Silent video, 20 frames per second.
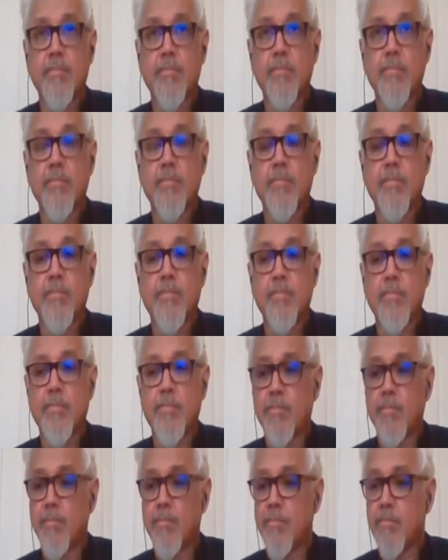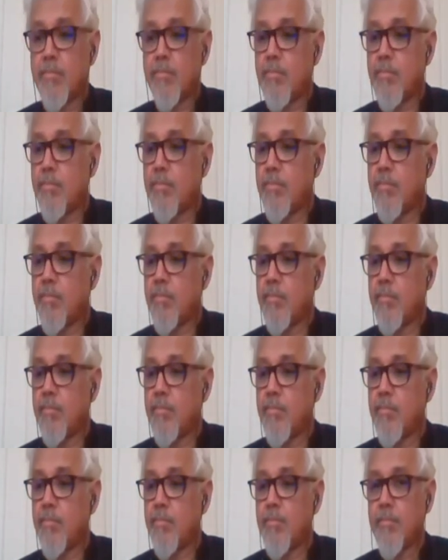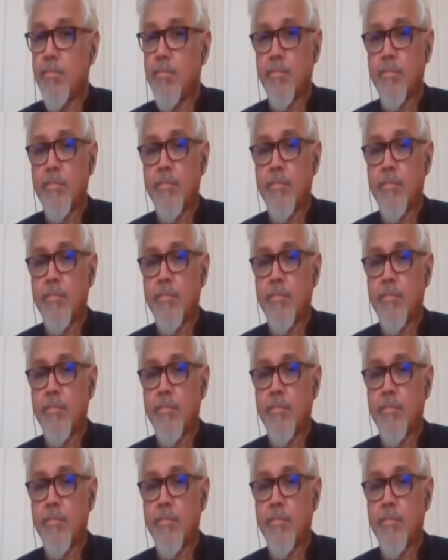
(not speaking)